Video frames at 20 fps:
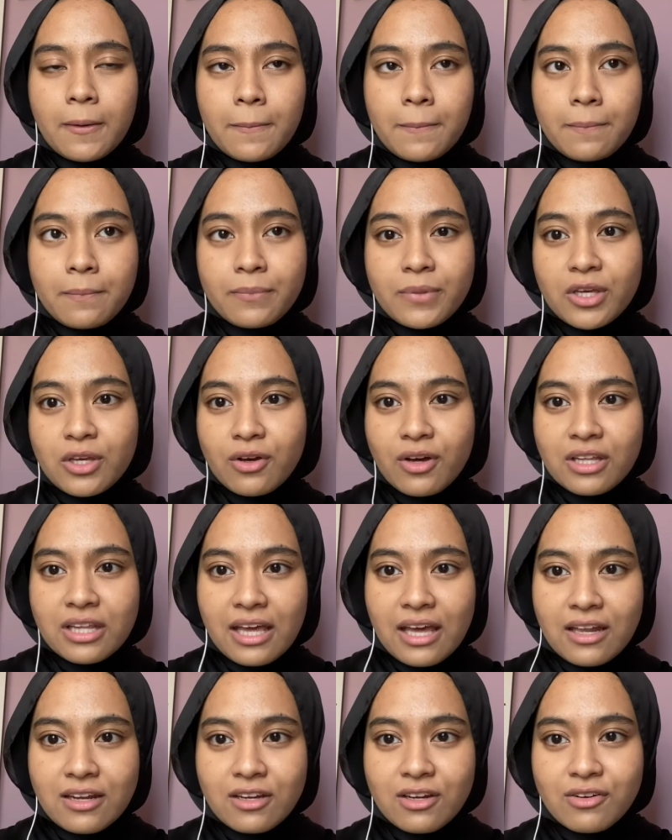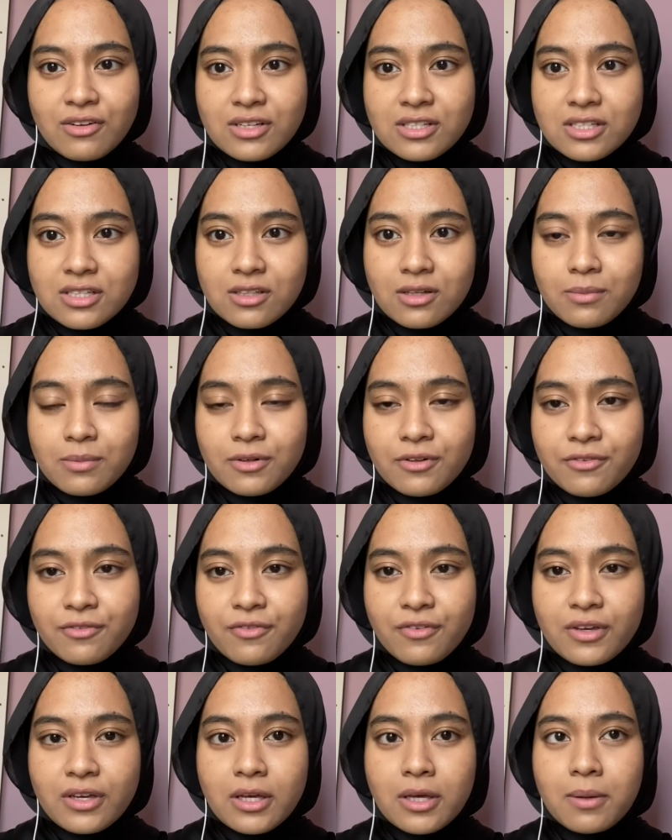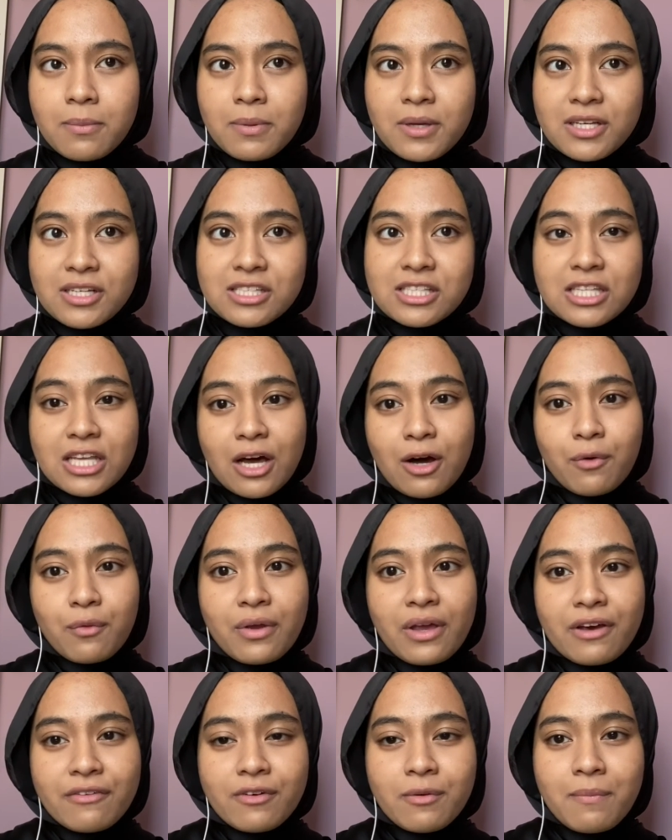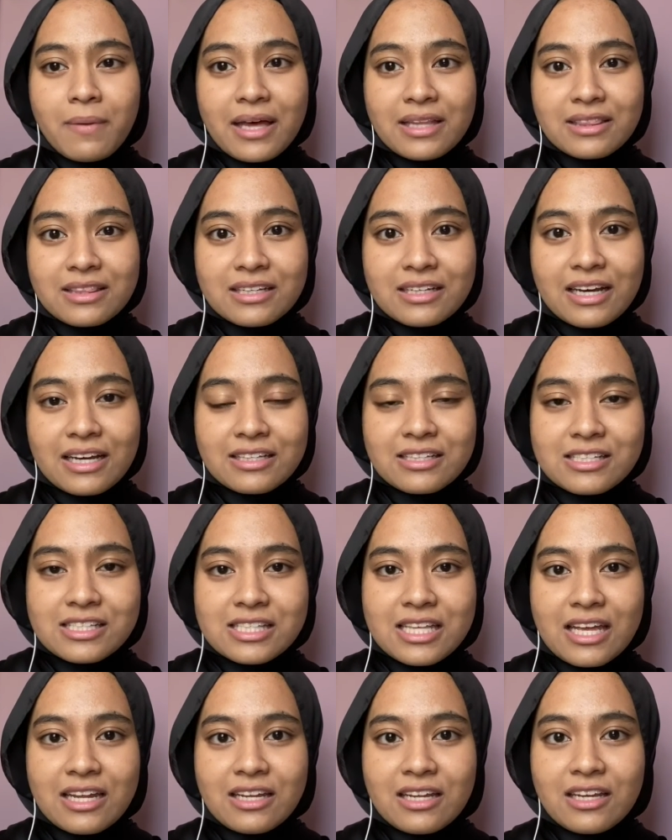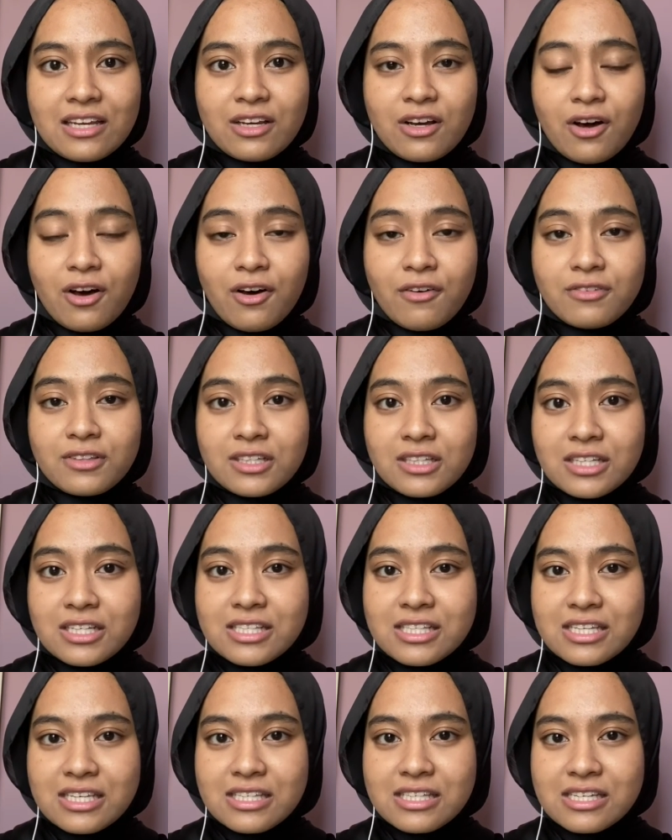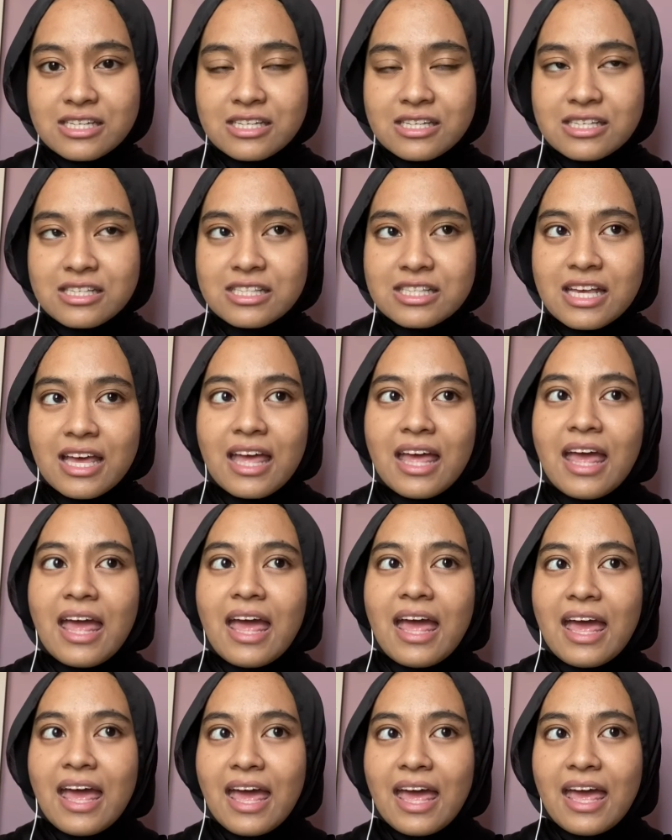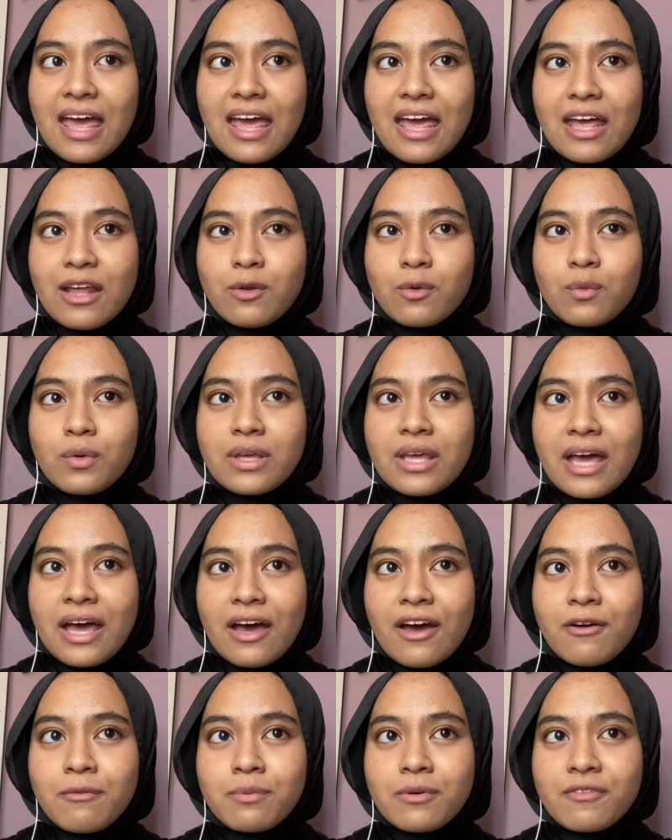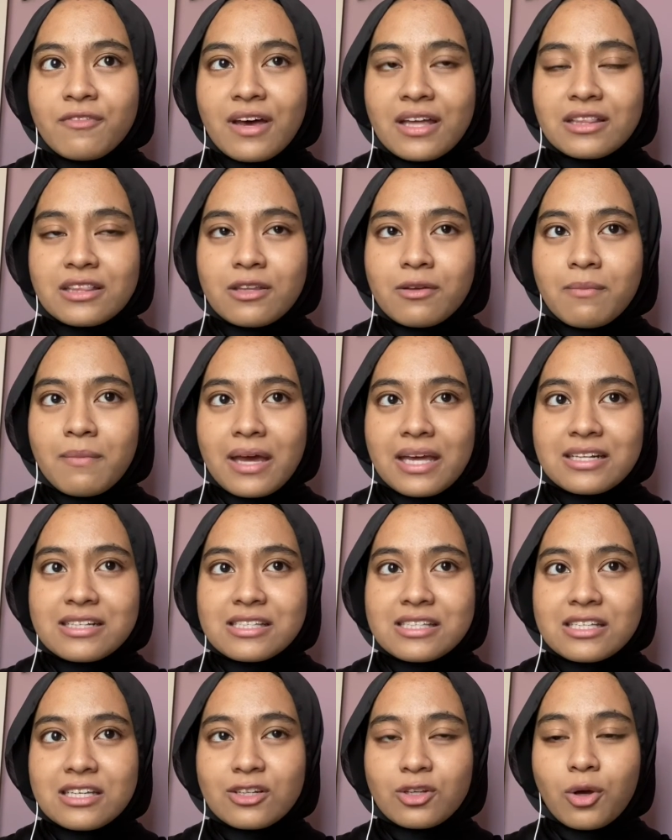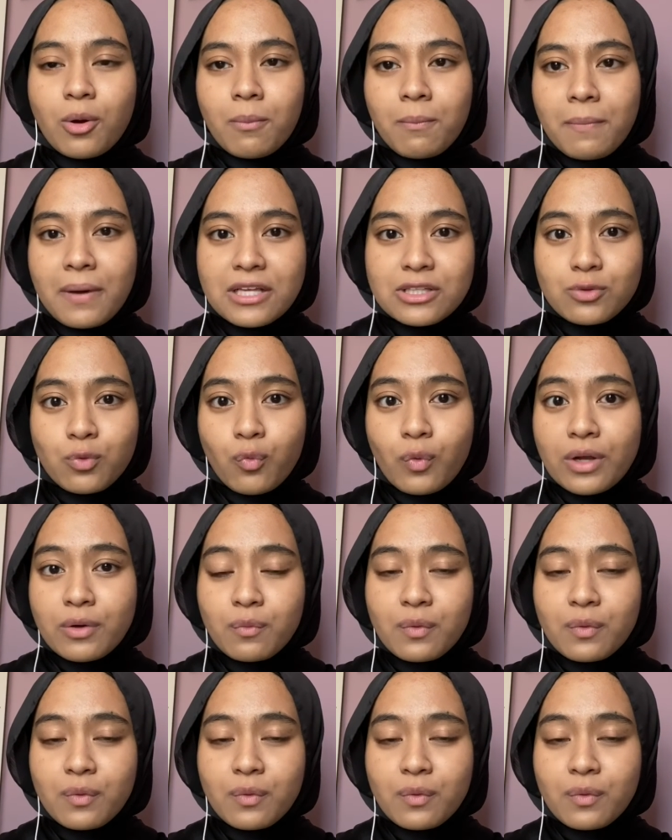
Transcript: beyond any reasonable fear, because now we have a better understanding of the diseases, and we have preventive medicine compared to what